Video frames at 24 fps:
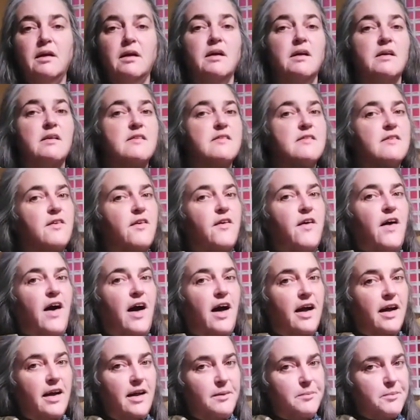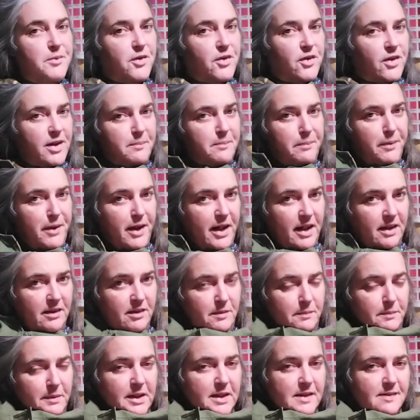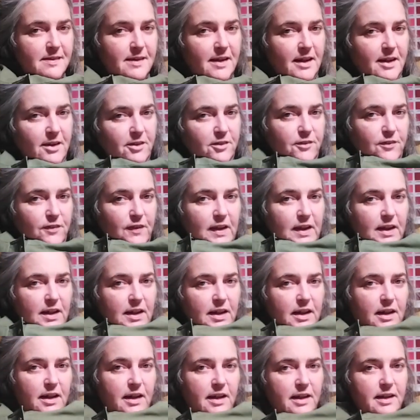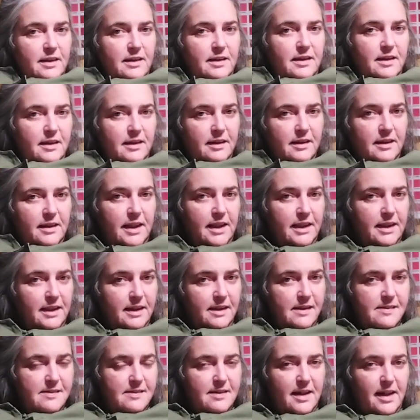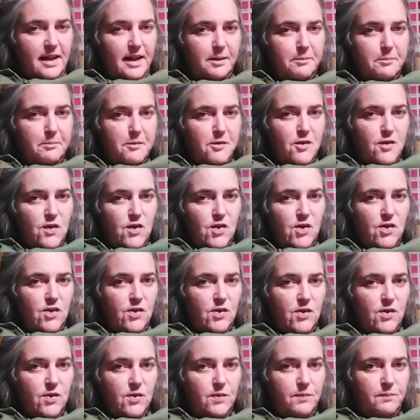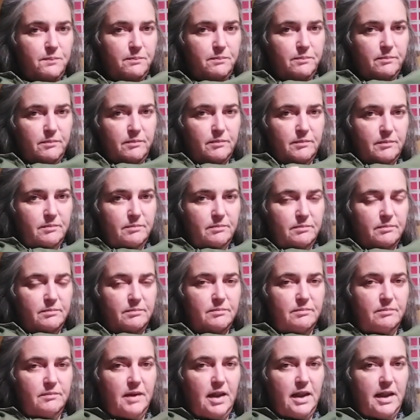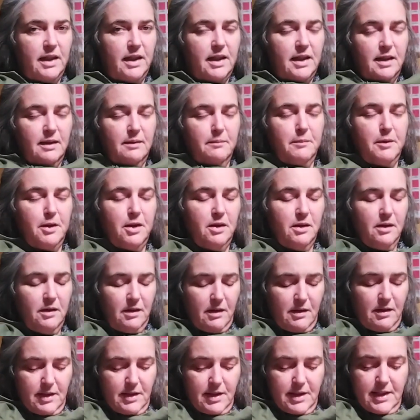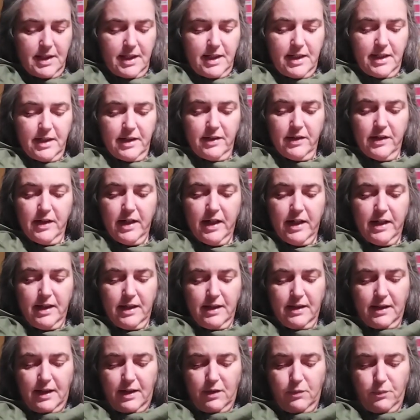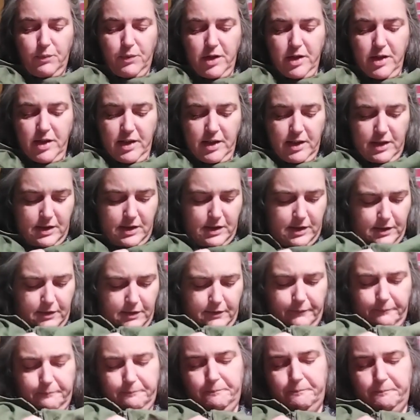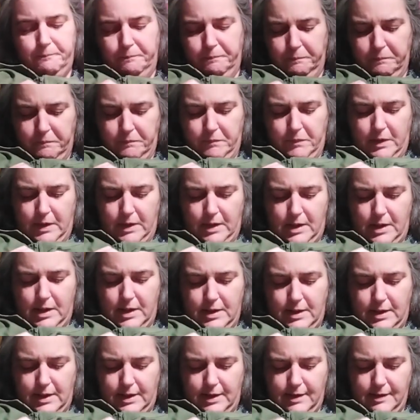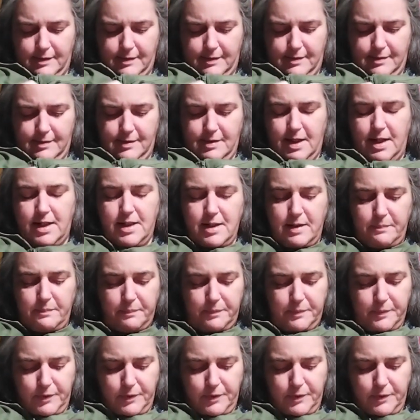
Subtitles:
So I am quite proud of myself that I got the snaps I got them all on there and they work and they snap